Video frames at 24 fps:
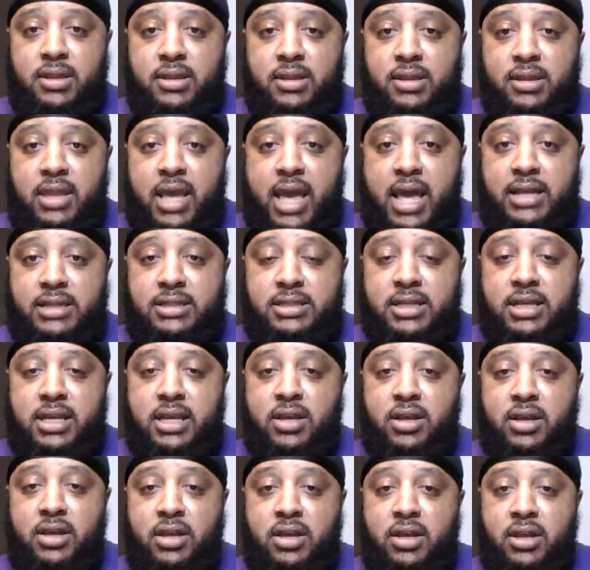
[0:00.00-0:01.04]
That's
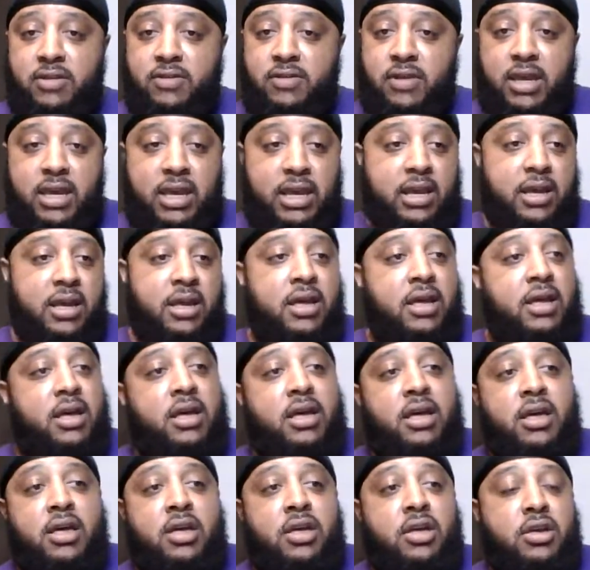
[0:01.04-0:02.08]
it. See,
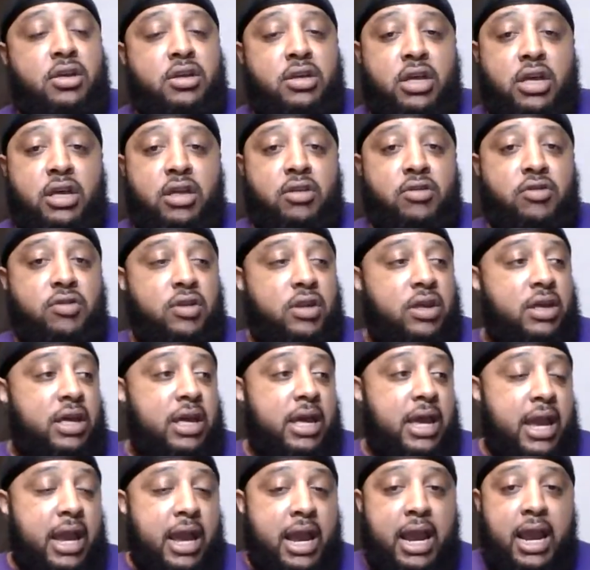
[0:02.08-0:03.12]
because
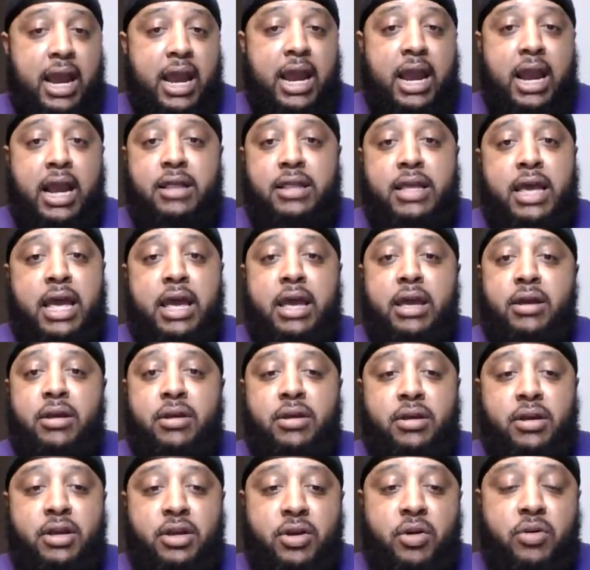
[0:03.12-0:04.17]

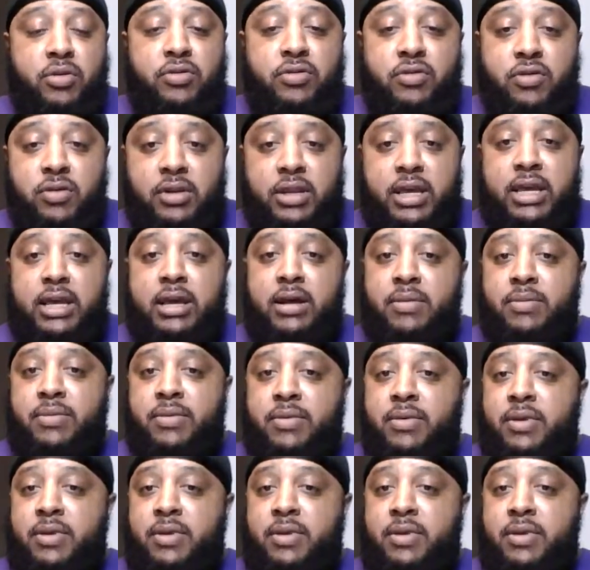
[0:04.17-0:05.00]
everything, to them,